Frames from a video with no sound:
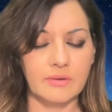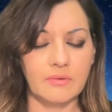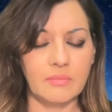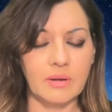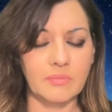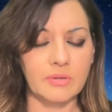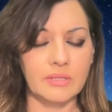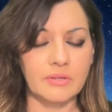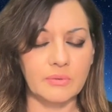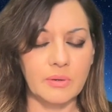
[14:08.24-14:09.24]
Remembering
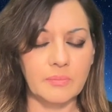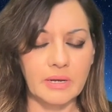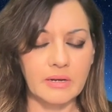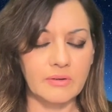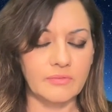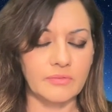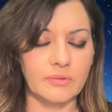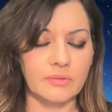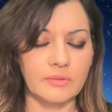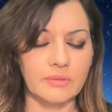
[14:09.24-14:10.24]
that you are powerful
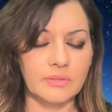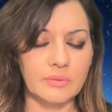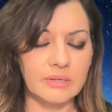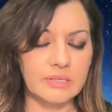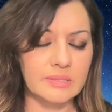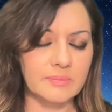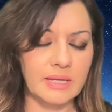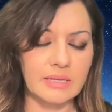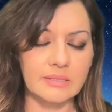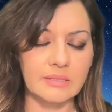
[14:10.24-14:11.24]
and you are
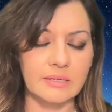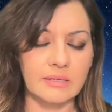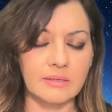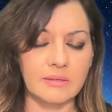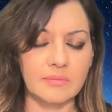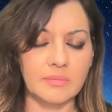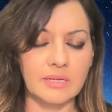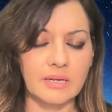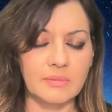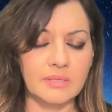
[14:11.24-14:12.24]
expanding and
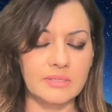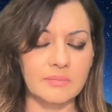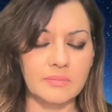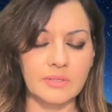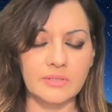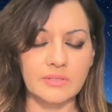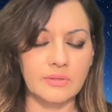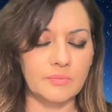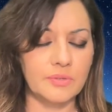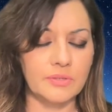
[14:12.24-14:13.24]
becoming something
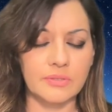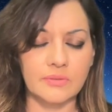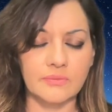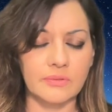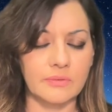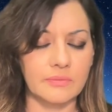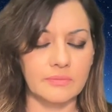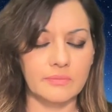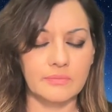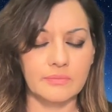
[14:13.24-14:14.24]
so beautiful.
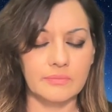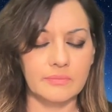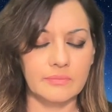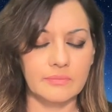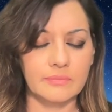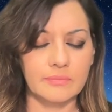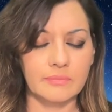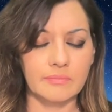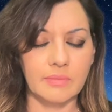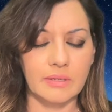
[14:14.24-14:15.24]

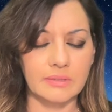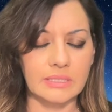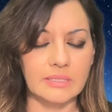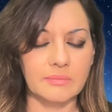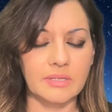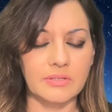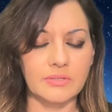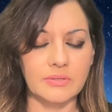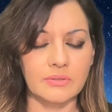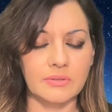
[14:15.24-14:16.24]

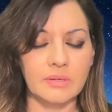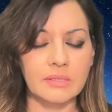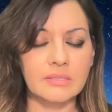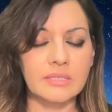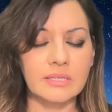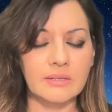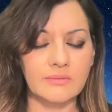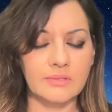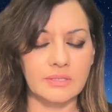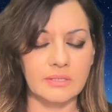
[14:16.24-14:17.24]
Multidimensional,
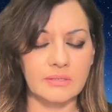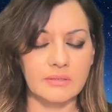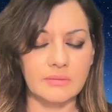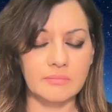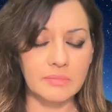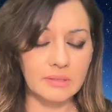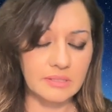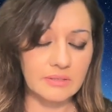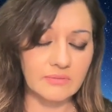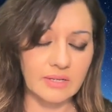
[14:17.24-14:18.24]
multi-gifted,
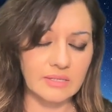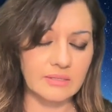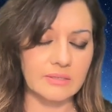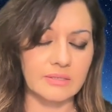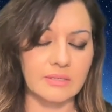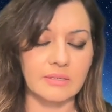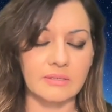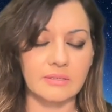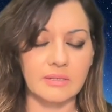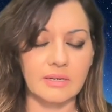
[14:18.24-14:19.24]

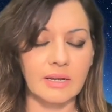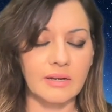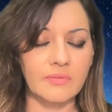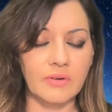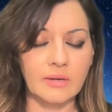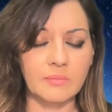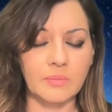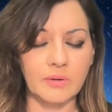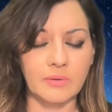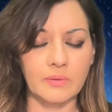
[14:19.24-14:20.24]
multifaceted, like a
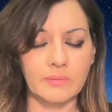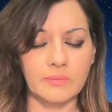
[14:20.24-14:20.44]
rainbow.